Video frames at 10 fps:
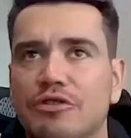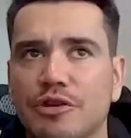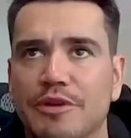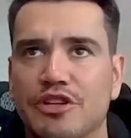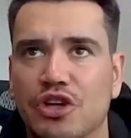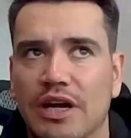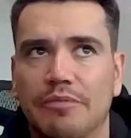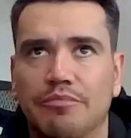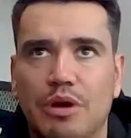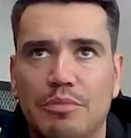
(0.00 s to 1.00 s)
mentioned like
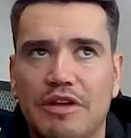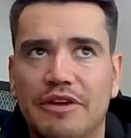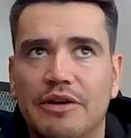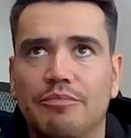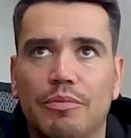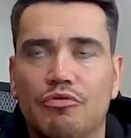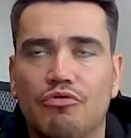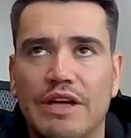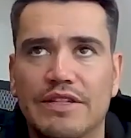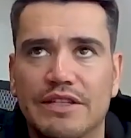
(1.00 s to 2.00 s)
probably having a
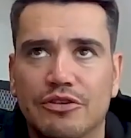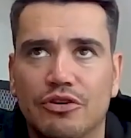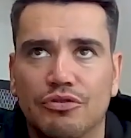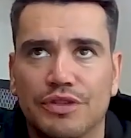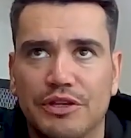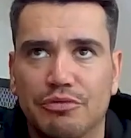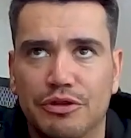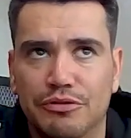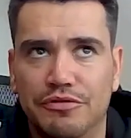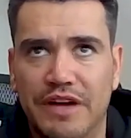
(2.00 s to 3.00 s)
rating the content one
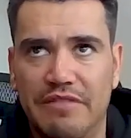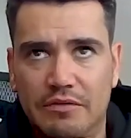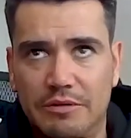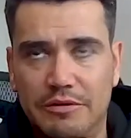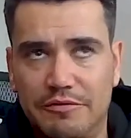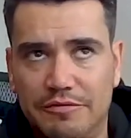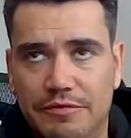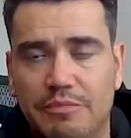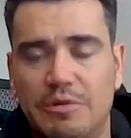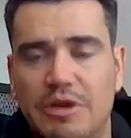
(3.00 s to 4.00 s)
to five. I mean,
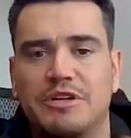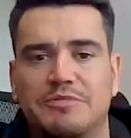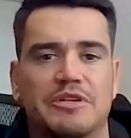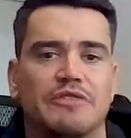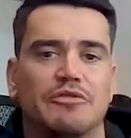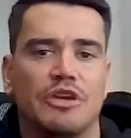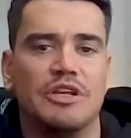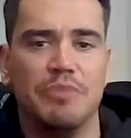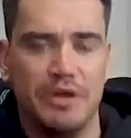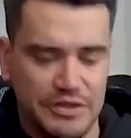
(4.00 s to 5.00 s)
from my perspective,
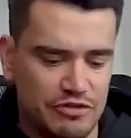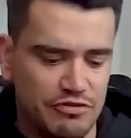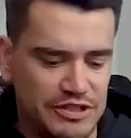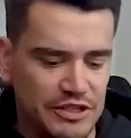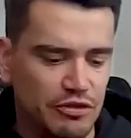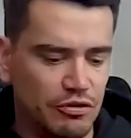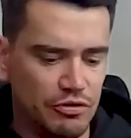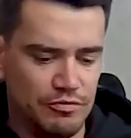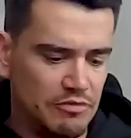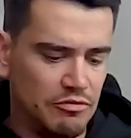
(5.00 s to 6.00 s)
inbound is
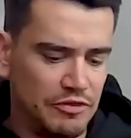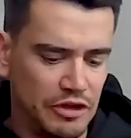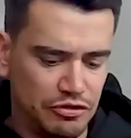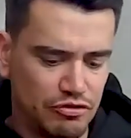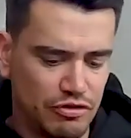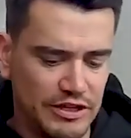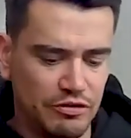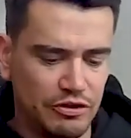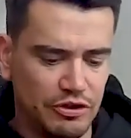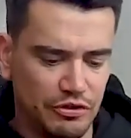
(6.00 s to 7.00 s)
critical. We've got to create
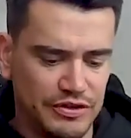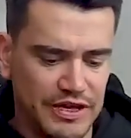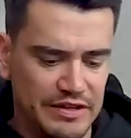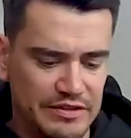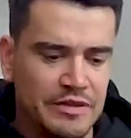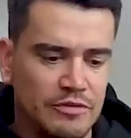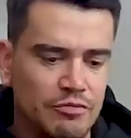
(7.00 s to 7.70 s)
good content. We